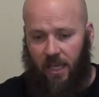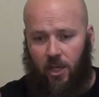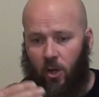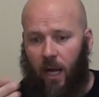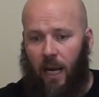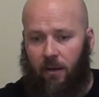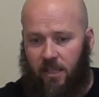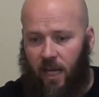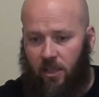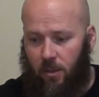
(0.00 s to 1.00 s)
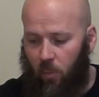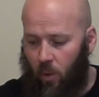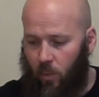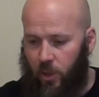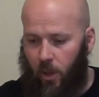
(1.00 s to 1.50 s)
like you're not allowed to touch the
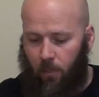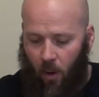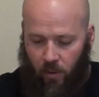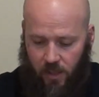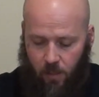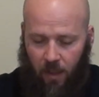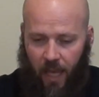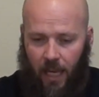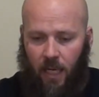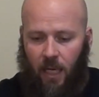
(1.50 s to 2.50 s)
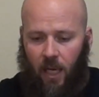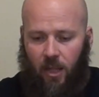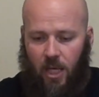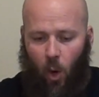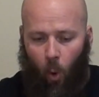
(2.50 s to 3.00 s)
board when your opponent's playing,
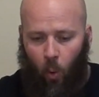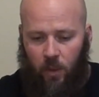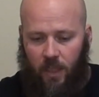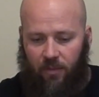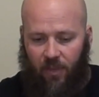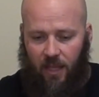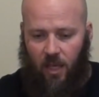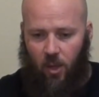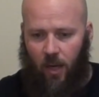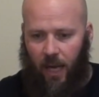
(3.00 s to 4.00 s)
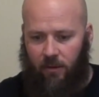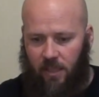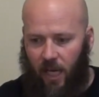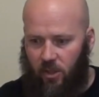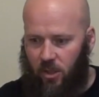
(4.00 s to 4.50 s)
the only thing that you're allowed to
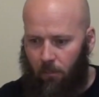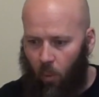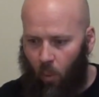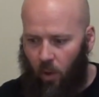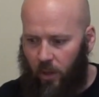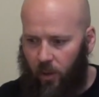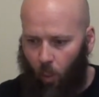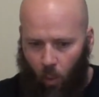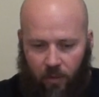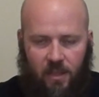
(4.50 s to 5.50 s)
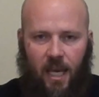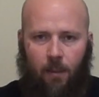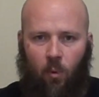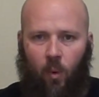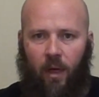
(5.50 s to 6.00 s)
touch the board or the
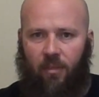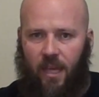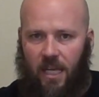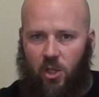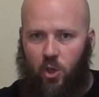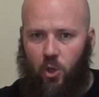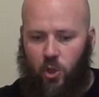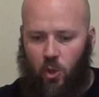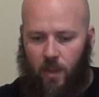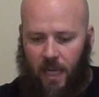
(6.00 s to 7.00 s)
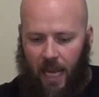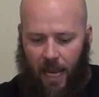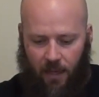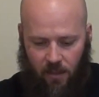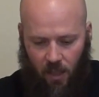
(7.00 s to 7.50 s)
table with is your shooting
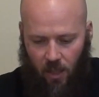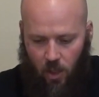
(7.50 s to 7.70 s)
hand.